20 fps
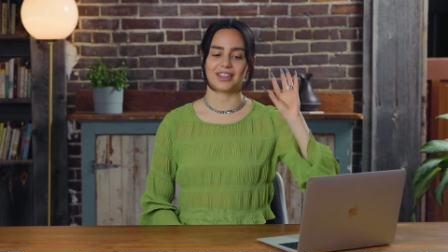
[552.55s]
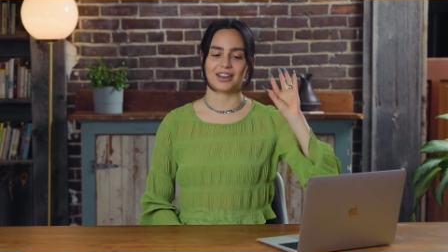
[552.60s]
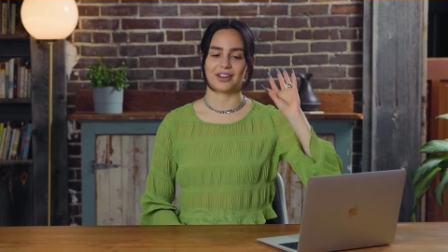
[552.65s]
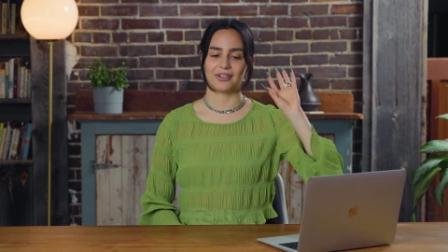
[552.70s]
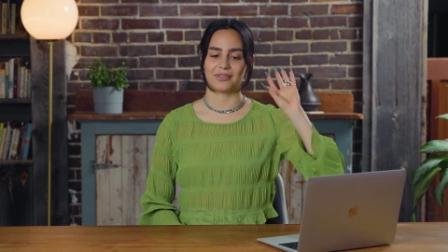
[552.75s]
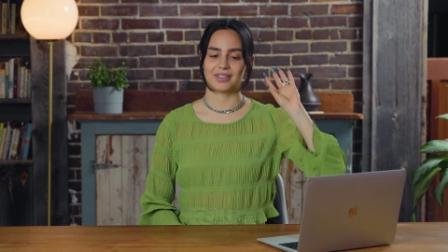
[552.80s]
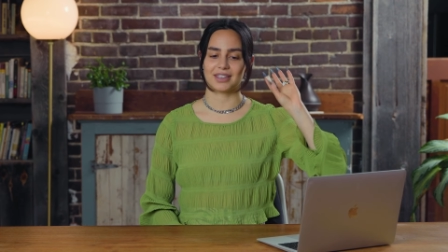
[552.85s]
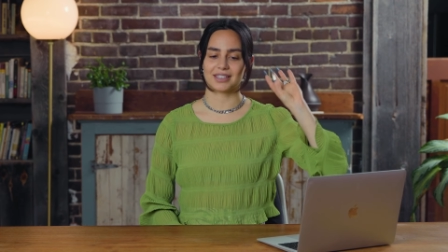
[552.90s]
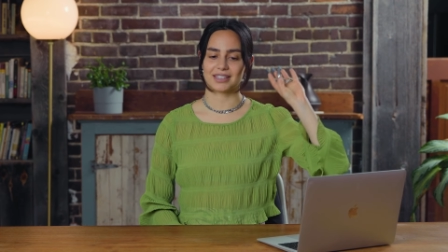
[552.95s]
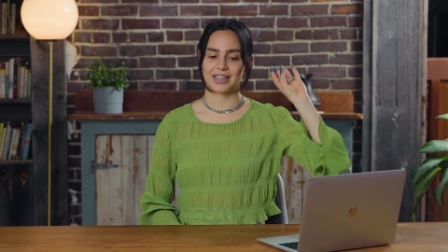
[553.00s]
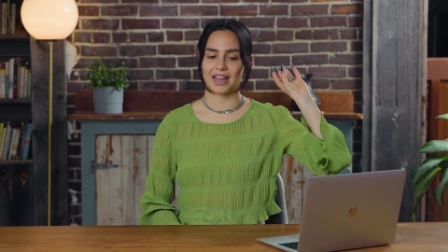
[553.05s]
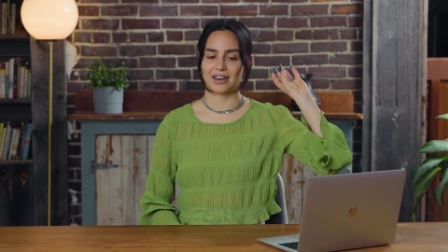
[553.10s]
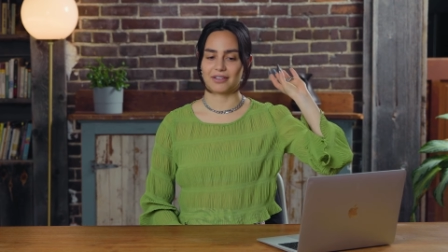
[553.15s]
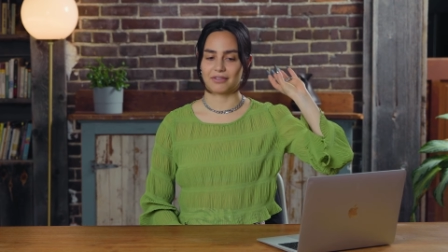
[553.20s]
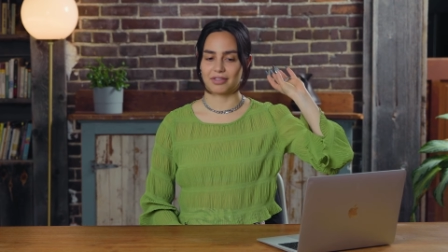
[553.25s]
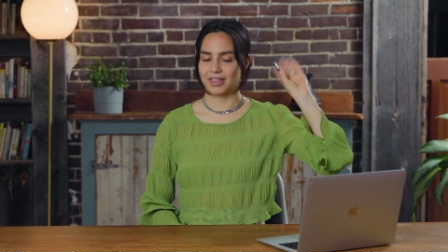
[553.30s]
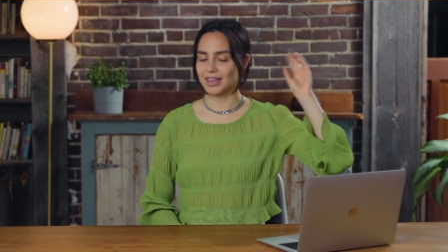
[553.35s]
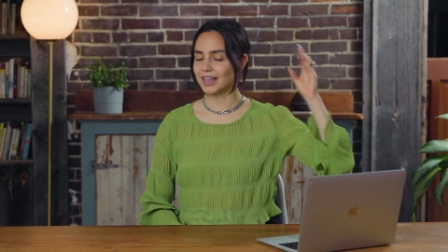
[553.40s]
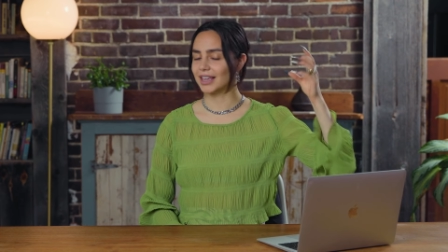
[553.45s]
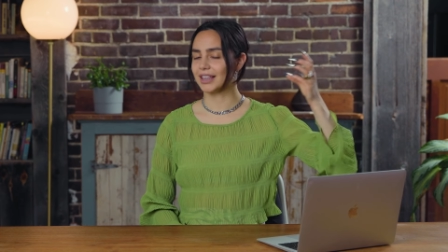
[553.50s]
you know, this kind
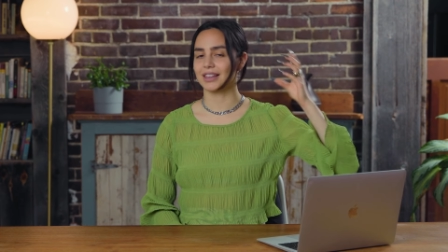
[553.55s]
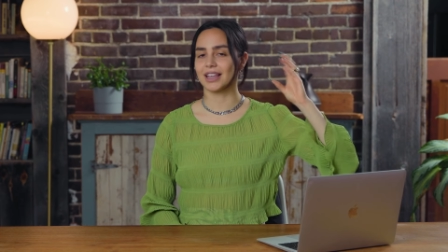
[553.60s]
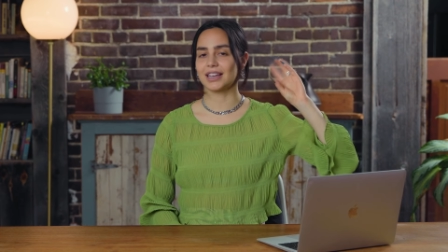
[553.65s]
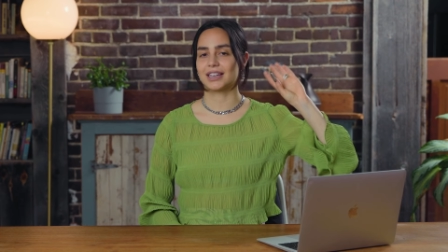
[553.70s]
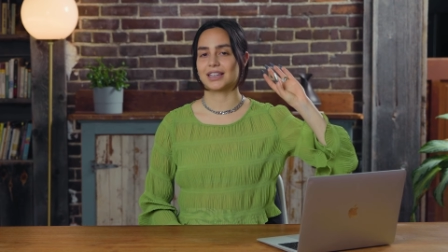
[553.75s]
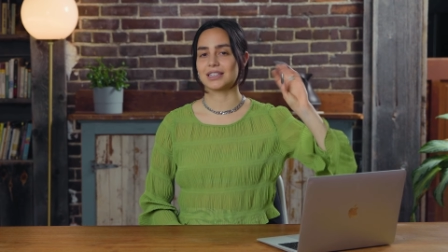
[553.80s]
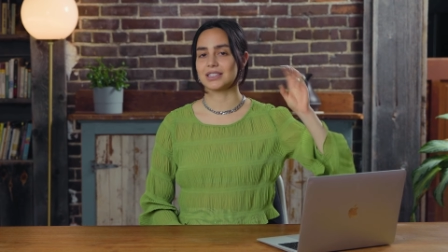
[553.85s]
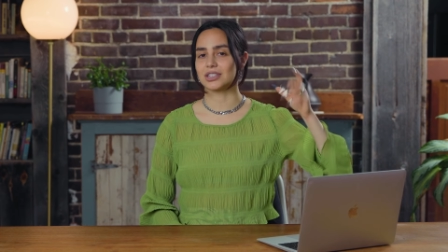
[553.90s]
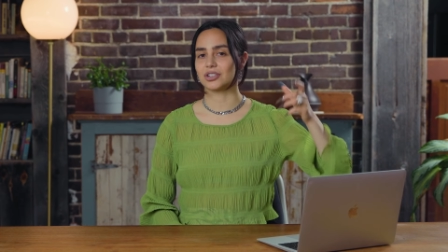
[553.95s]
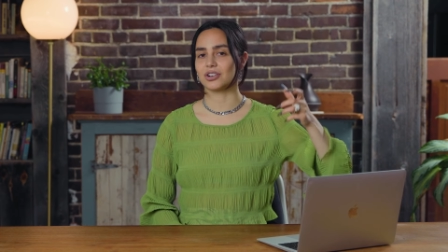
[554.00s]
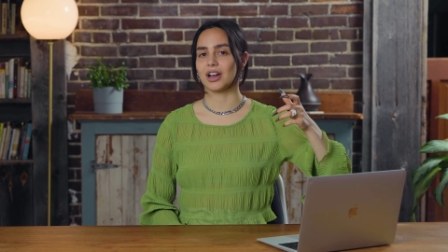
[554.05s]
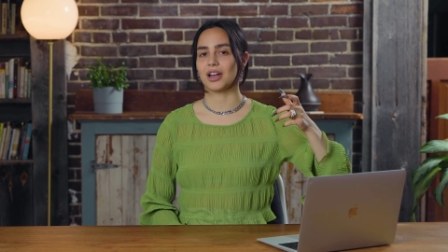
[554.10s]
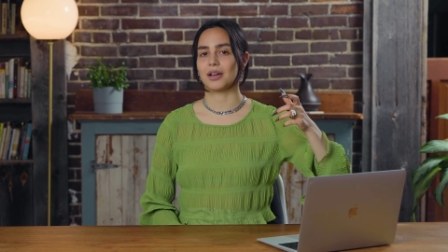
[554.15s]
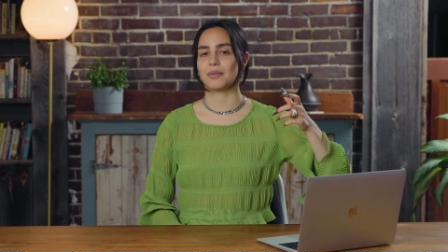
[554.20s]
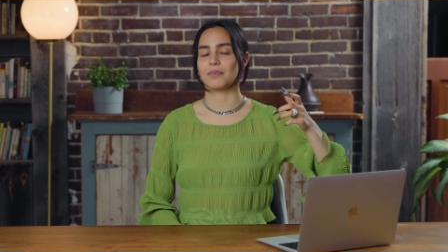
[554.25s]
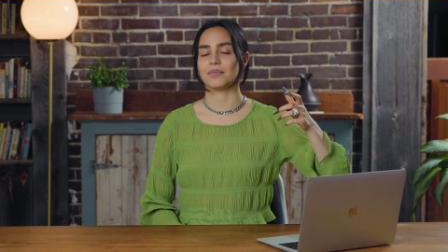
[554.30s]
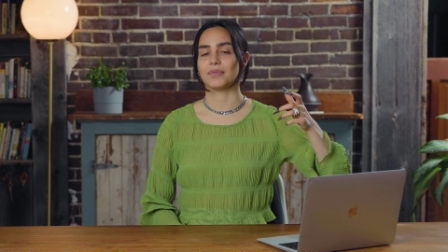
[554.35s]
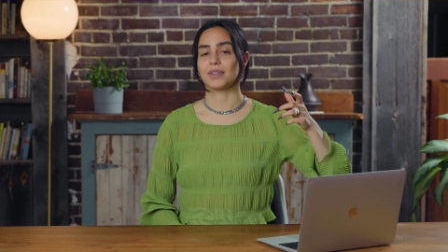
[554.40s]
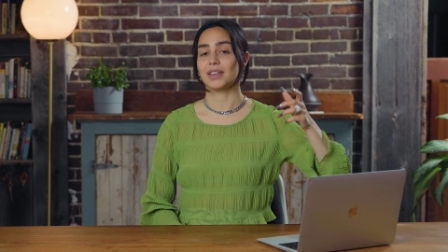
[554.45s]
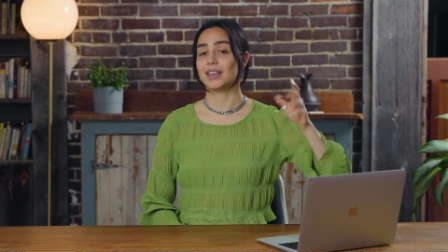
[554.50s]
of thinking like
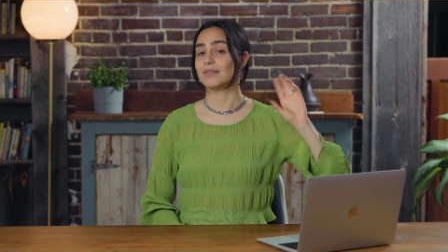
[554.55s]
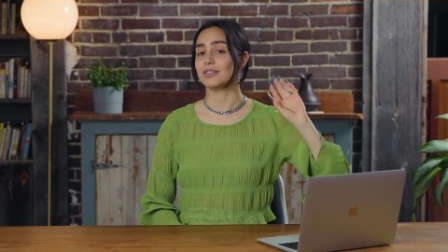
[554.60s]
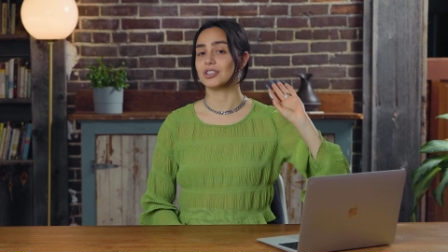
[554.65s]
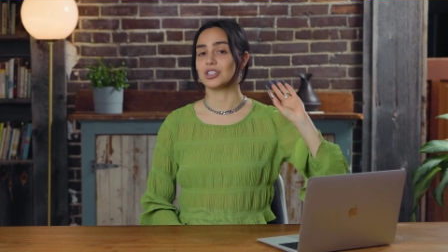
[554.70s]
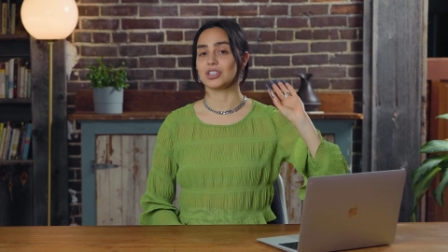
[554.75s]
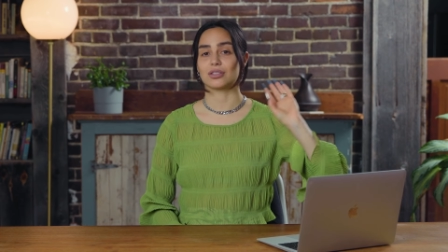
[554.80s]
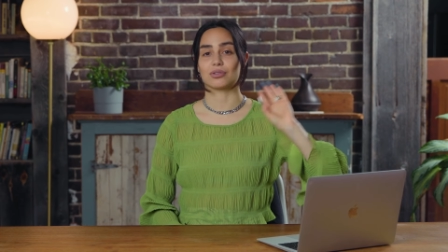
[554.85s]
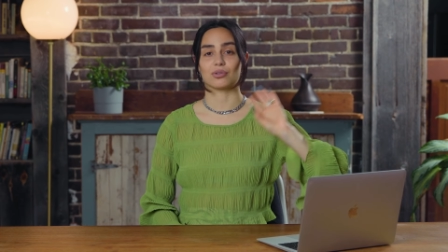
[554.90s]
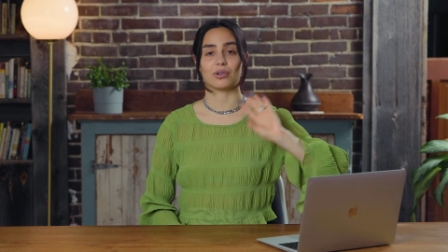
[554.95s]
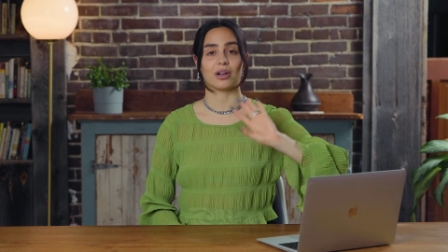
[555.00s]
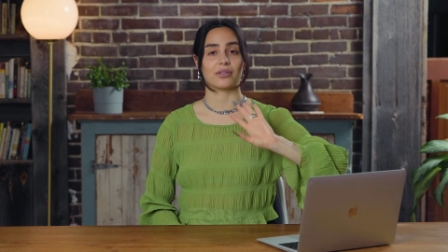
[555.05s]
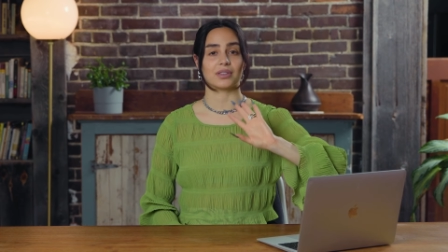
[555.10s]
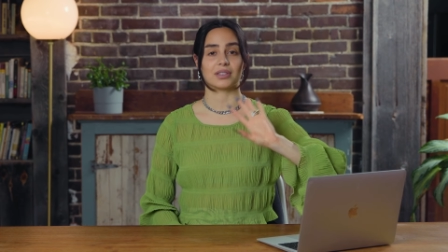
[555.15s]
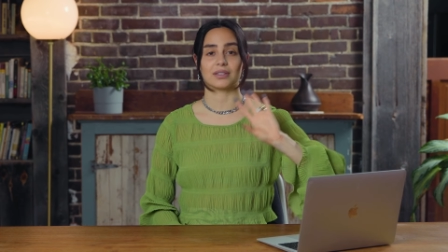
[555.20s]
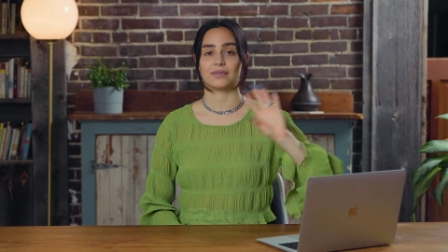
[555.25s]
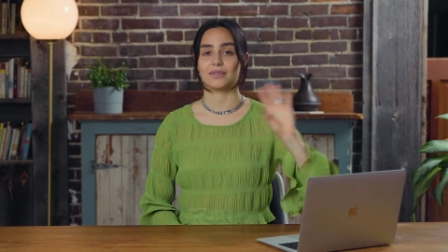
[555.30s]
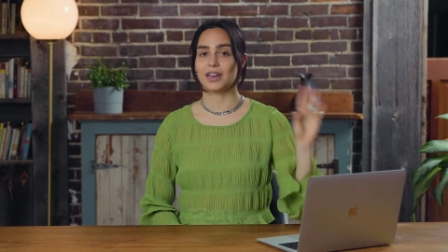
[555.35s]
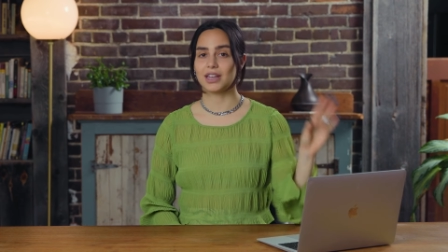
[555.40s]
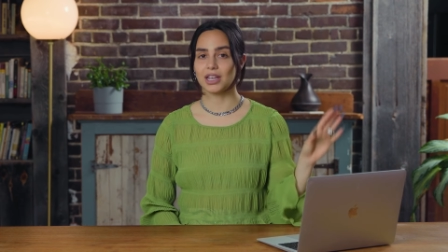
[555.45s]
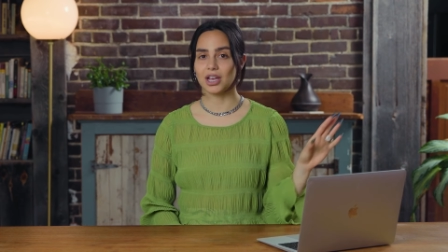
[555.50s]
Instagram, even just throughout
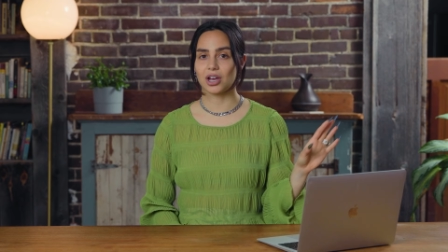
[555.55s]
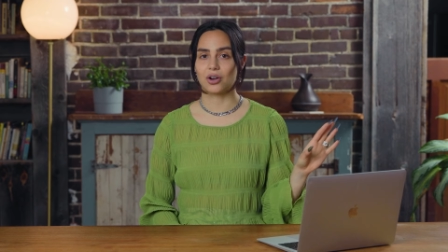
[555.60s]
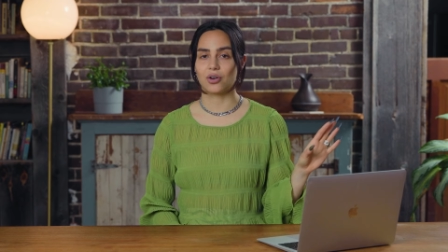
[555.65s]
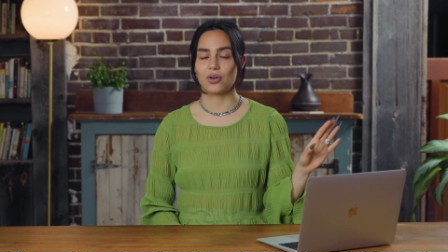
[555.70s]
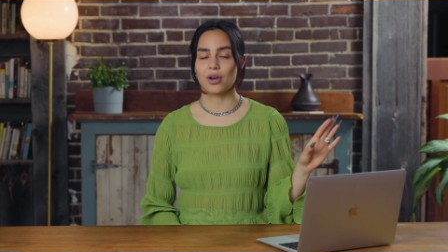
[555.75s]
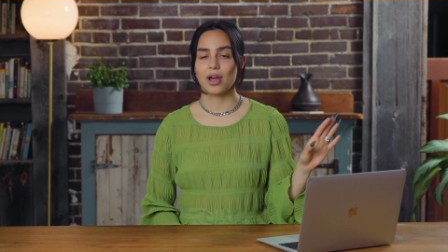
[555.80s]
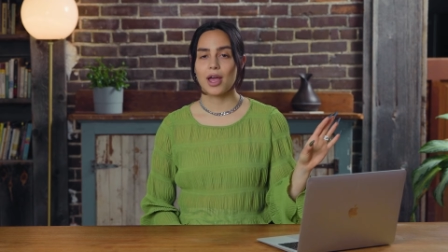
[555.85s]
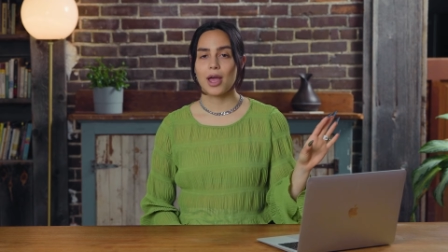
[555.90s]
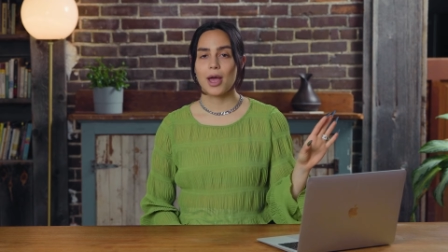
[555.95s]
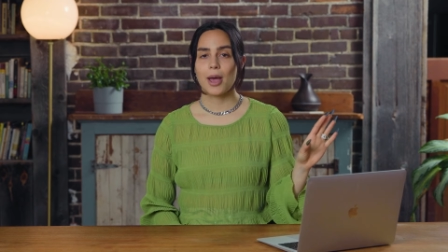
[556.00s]
this video.